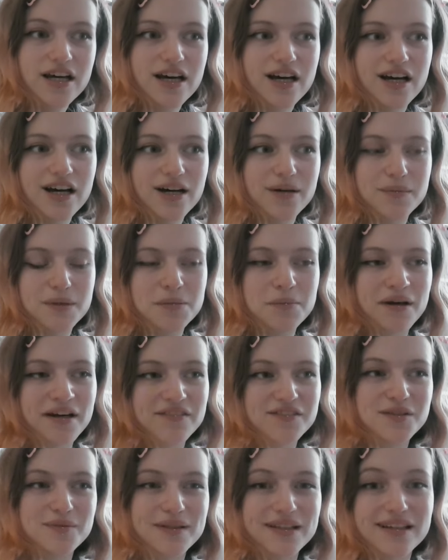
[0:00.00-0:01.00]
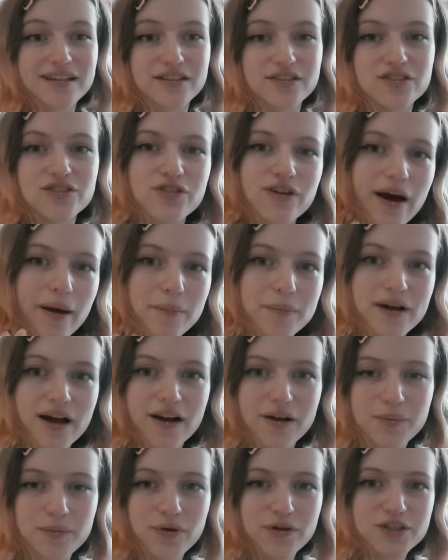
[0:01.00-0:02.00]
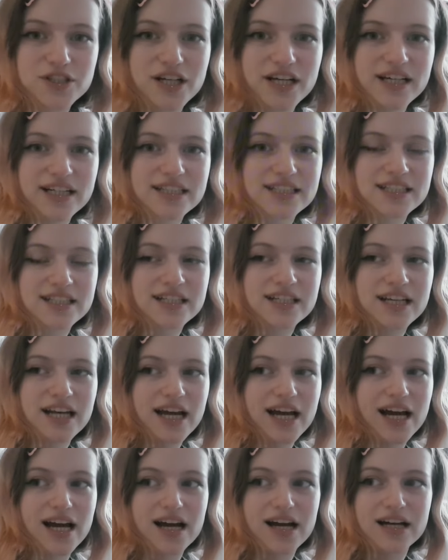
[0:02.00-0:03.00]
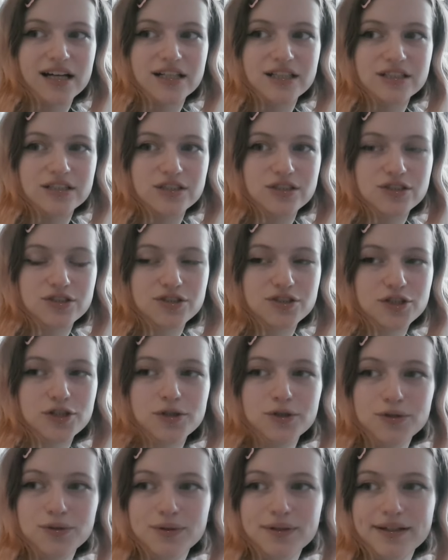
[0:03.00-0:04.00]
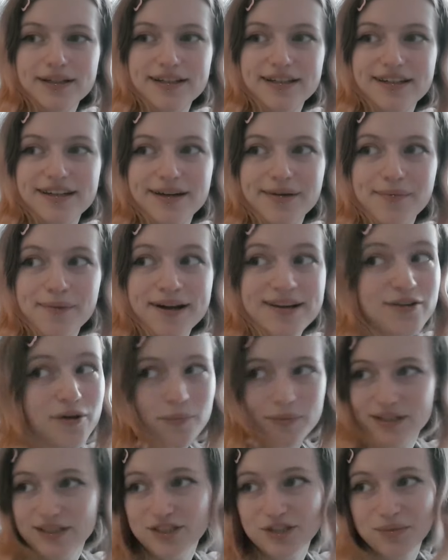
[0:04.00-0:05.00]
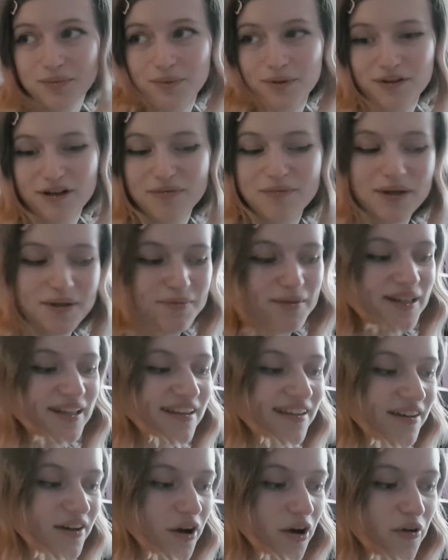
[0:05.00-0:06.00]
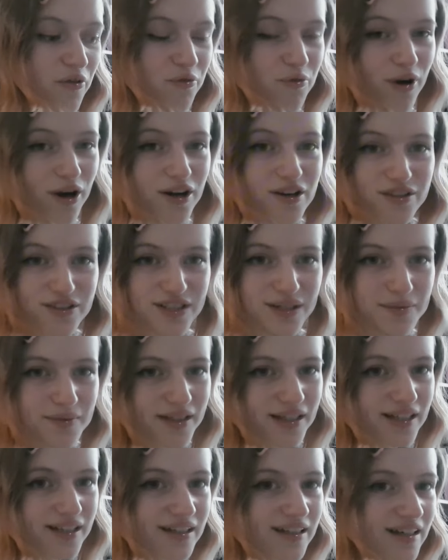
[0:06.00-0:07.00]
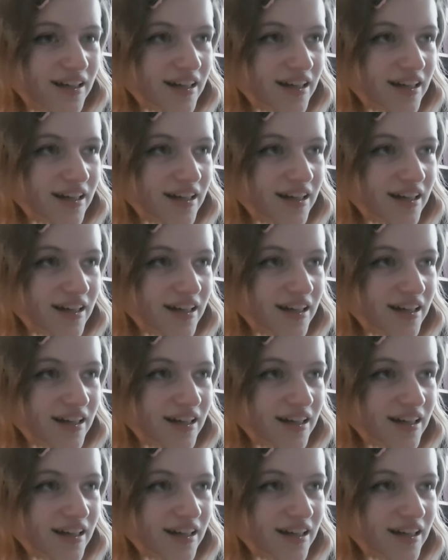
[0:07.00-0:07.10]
It might have to be like a scrap kind of project. And two, it might not be a jumper, I might make like a rug or something.